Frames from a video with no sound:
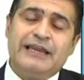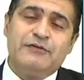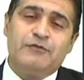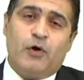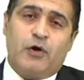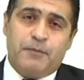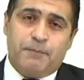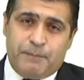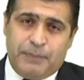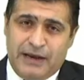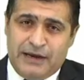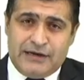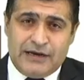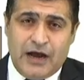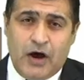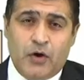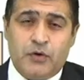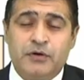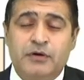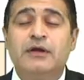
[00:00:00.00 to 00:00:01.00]
want to pin
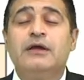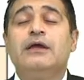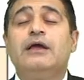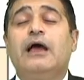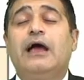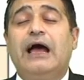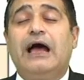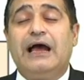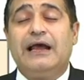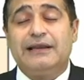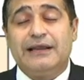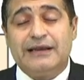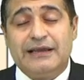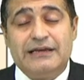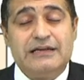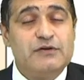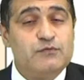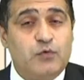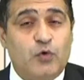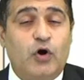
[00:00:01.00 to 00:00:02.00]
down and I
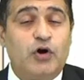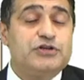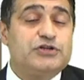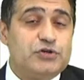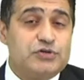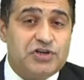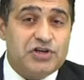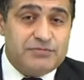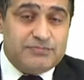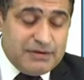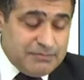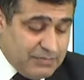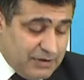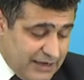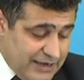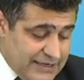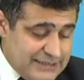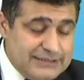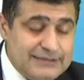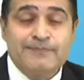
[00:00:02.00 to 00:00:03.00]
really want you to remember
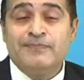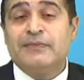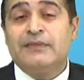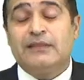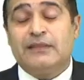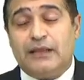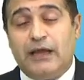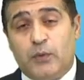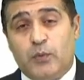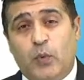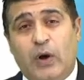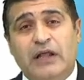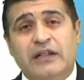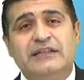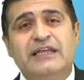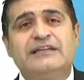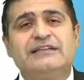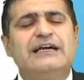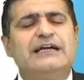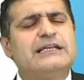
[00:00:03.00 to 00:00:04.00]
is that one
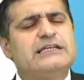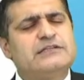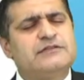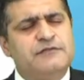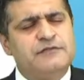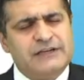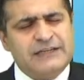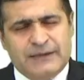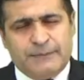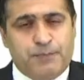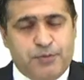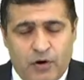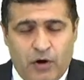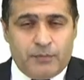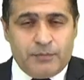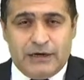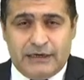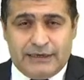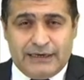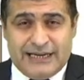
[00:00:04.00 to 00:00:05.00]
thing that is very
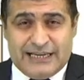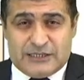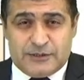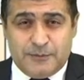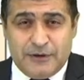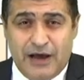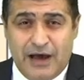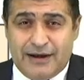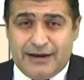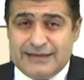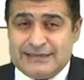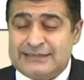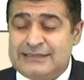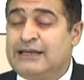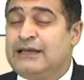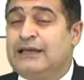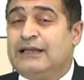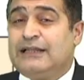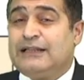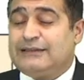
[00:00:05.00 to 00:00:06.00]
prominent in SBR is
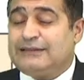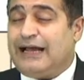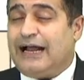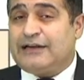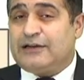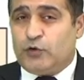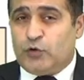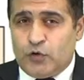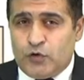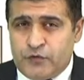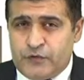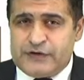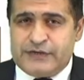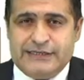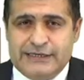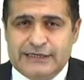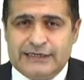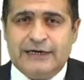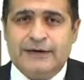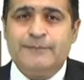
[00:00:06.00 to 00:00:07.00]
that over here